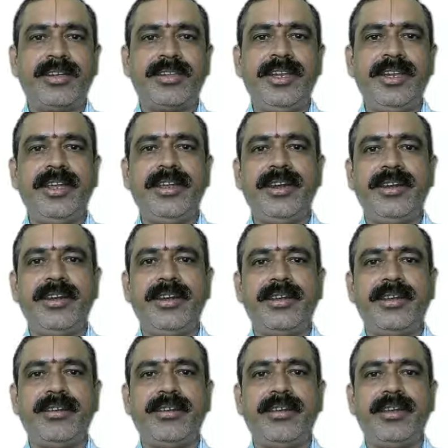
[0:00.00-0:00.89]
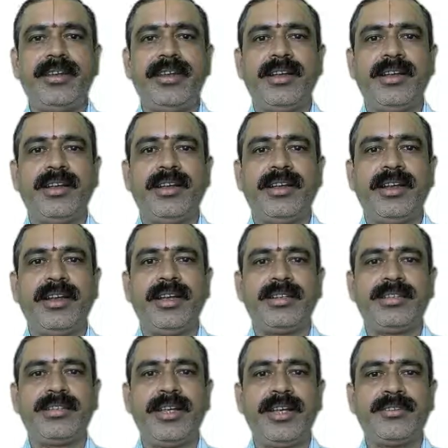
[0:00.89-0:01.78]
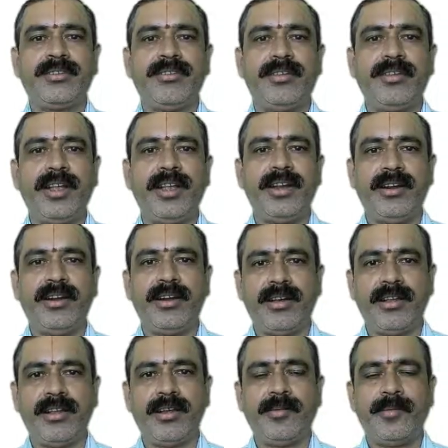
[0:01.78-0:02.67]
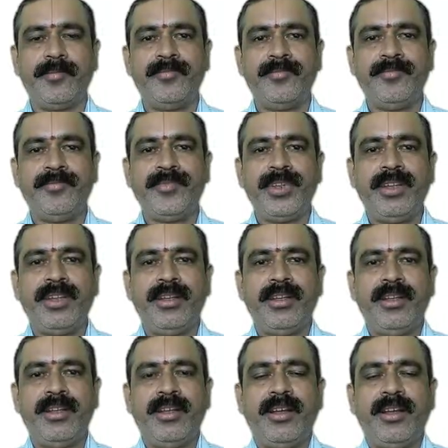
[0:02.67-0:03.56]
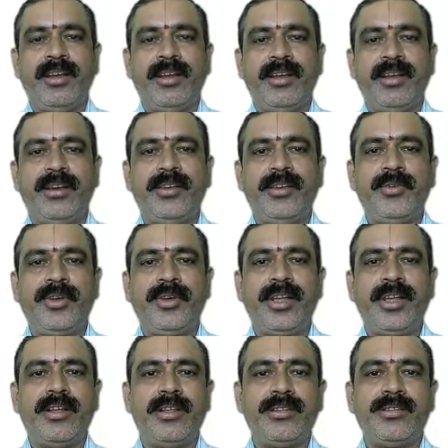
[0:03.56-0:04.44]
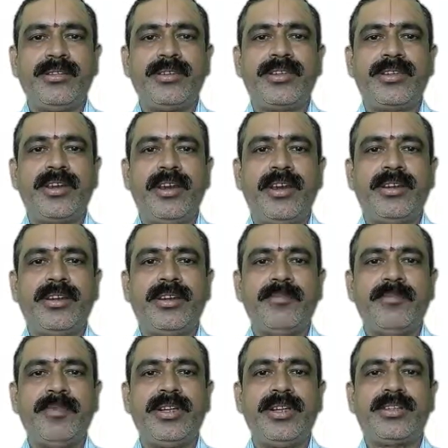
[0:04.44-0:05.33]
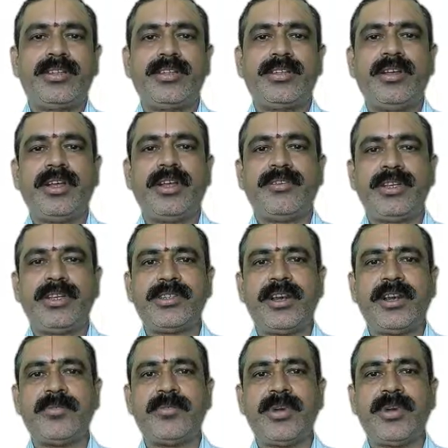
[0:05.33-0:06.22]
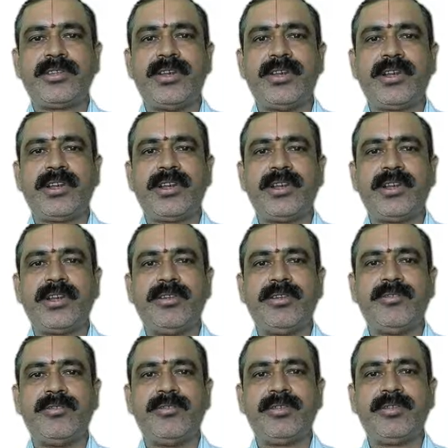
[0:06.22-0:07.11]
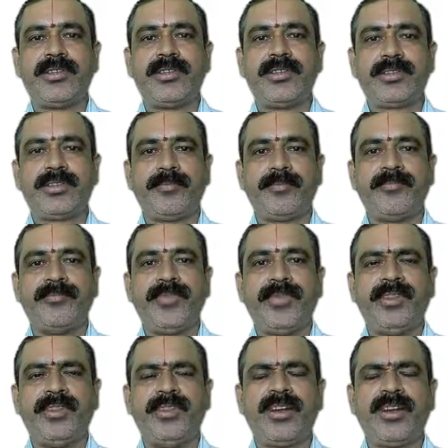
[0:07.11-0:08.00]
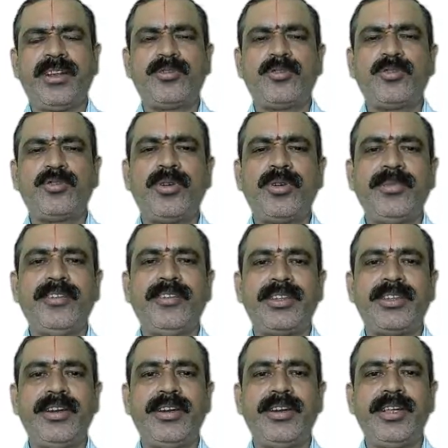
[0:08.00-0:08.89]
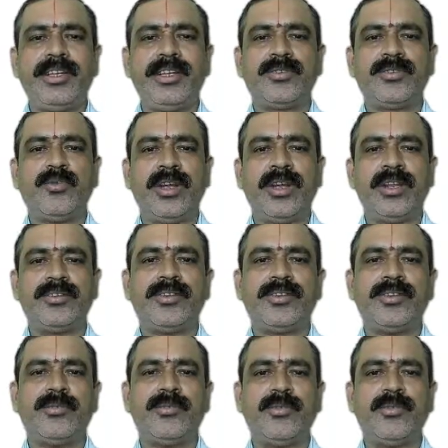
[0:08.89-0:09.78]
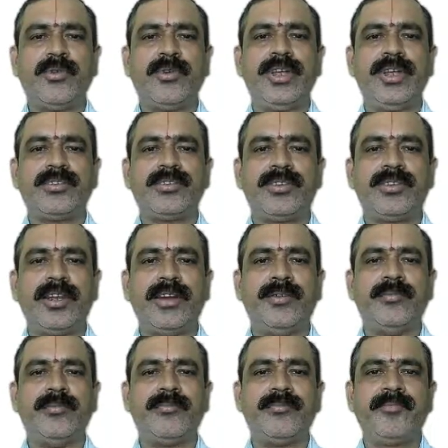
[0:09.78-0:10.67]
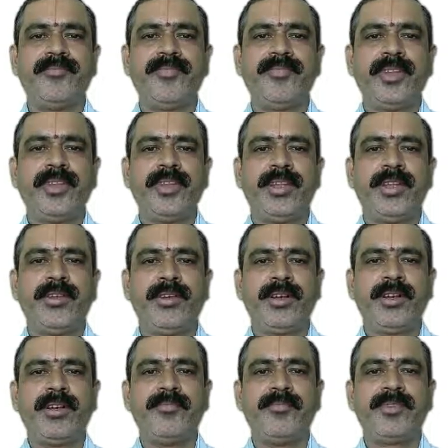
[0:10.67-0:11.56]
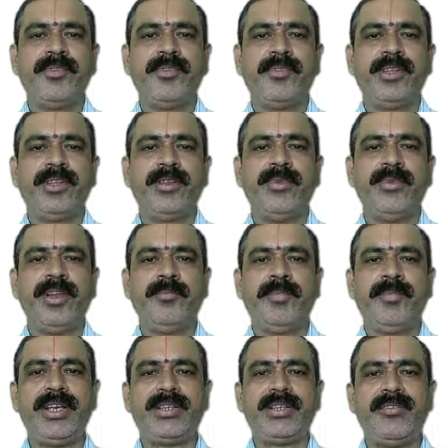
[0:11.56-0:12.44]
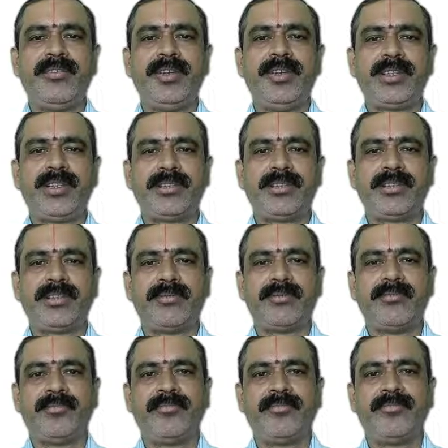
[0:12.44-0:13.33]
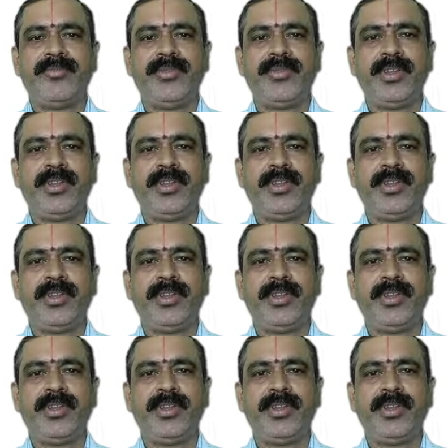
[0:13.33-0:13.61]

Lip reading: Or seeing it as CSV file and all. And you can also start commence your fixed deposit accounts. There are so many facilities. Once you go inside, you will come to know the bill pay services,